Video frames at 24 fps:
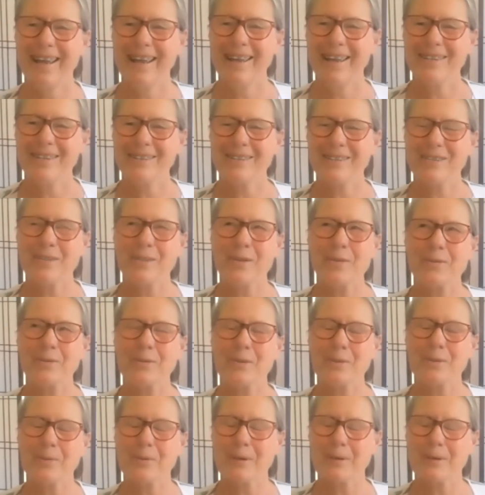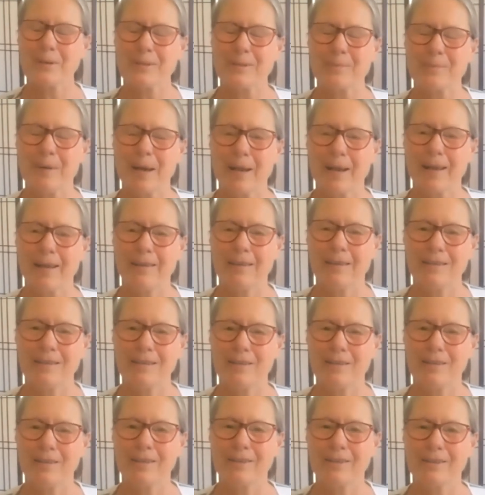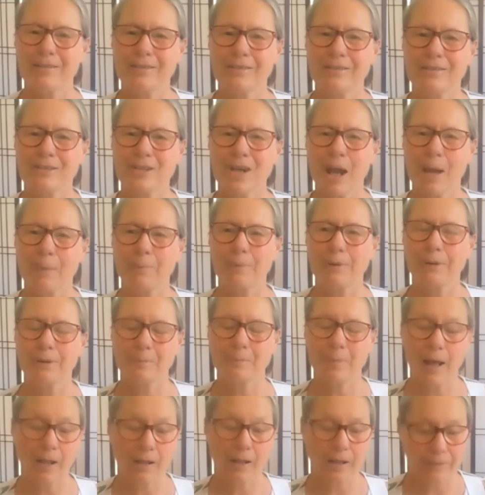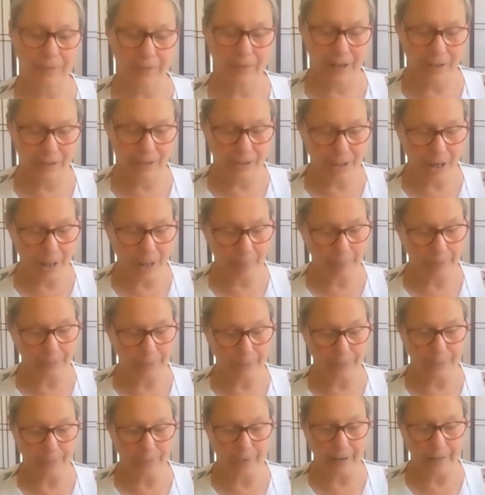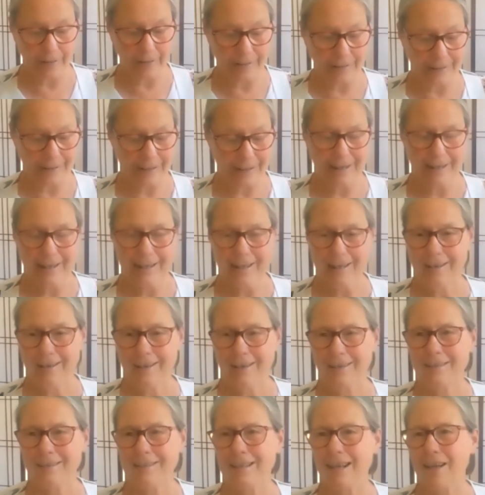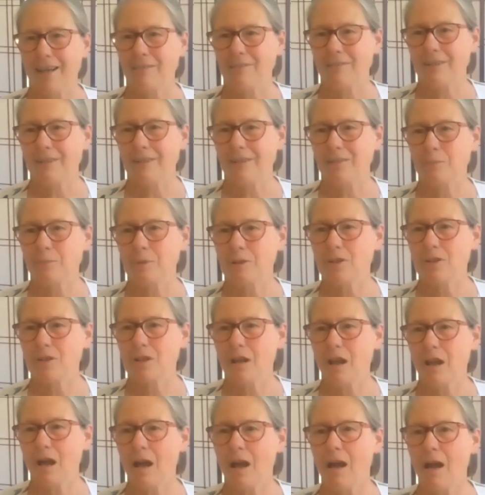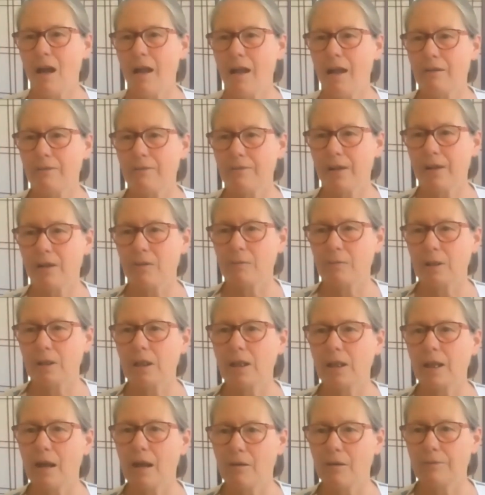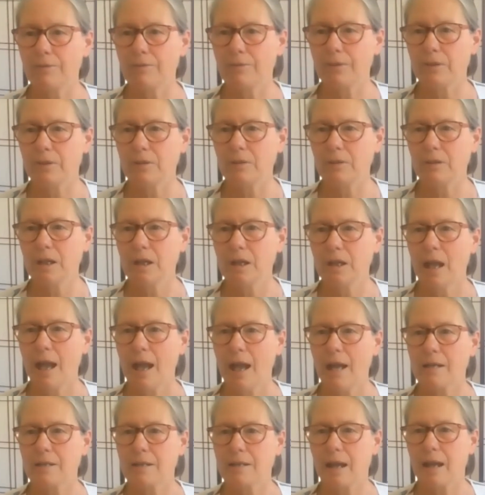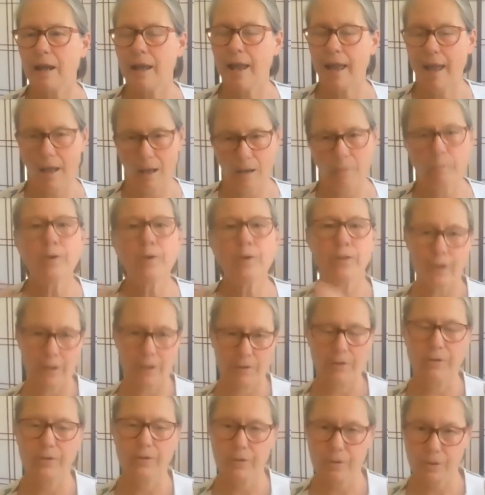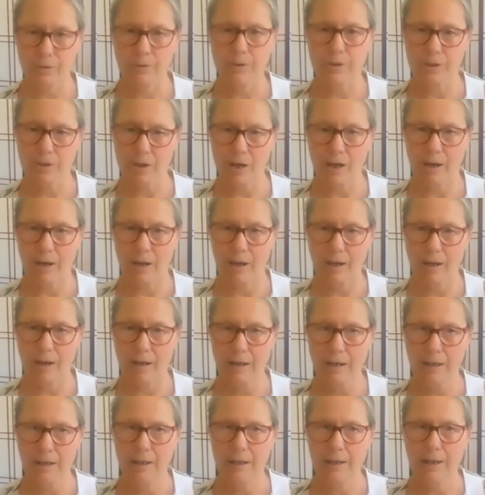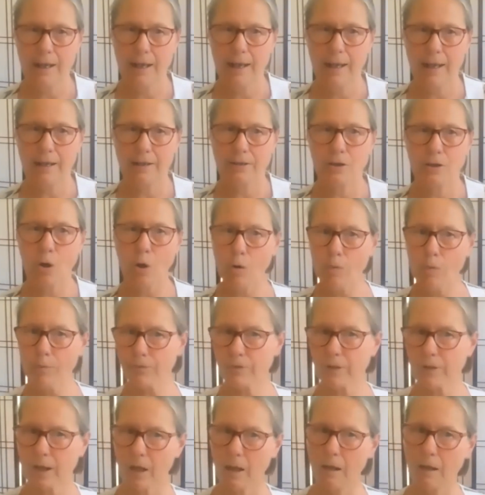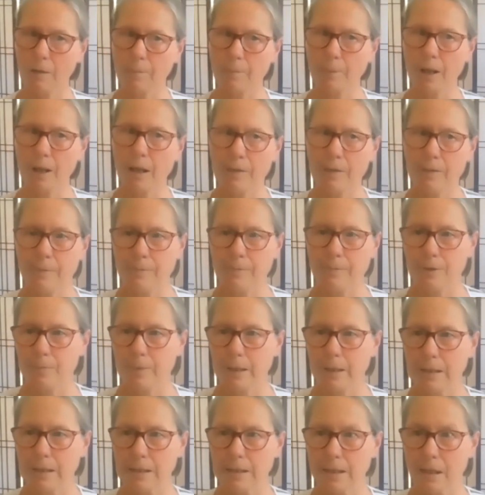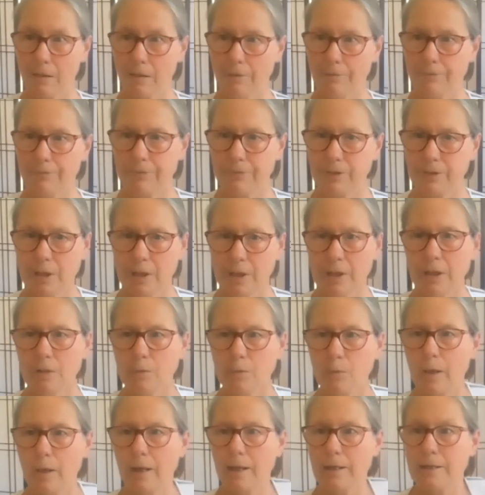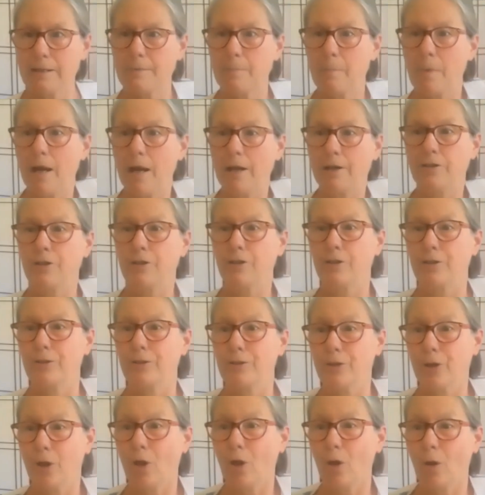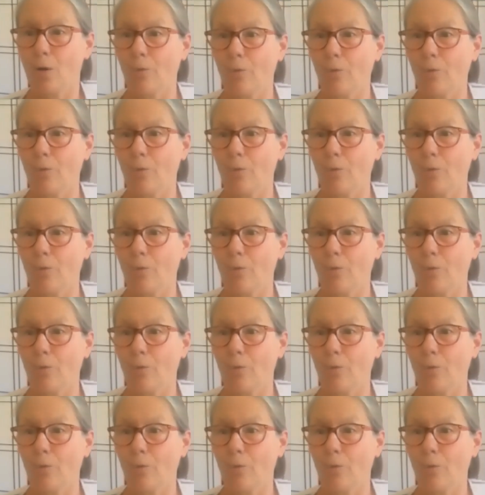So those are the words of my dear chaplain, palliative care chaplain friend, David, which I have found really helpful as I am with others who are dying, and hopefully I'll apply them to myself when it's my turn to go.